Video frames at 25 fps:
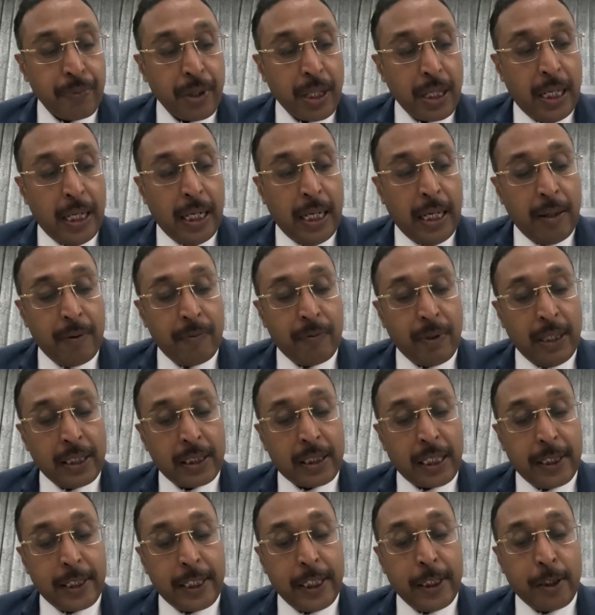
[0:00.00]

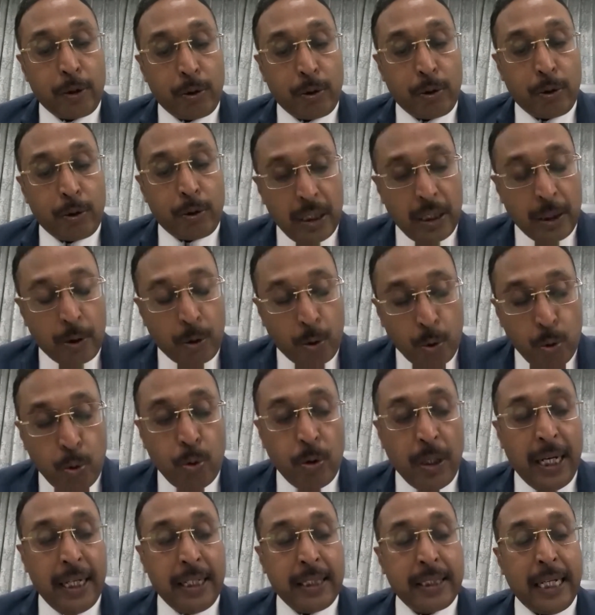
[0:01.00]

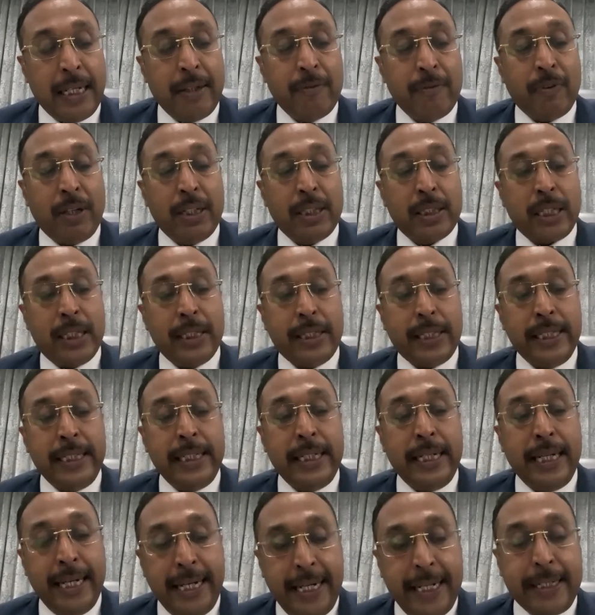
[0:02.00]
and then
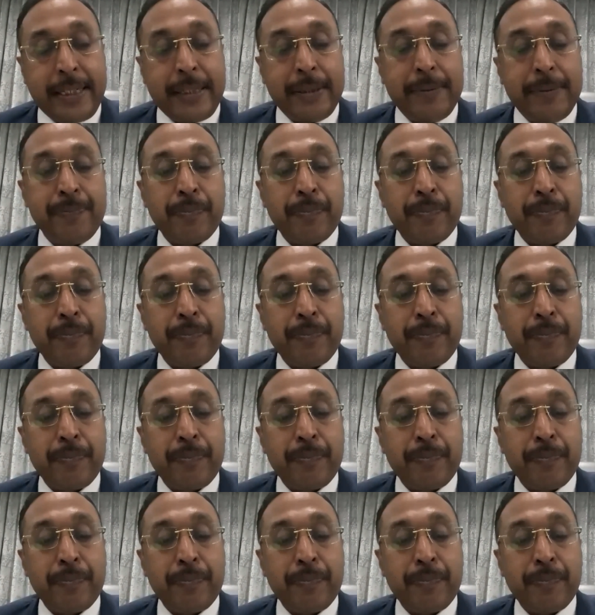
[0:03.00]
138,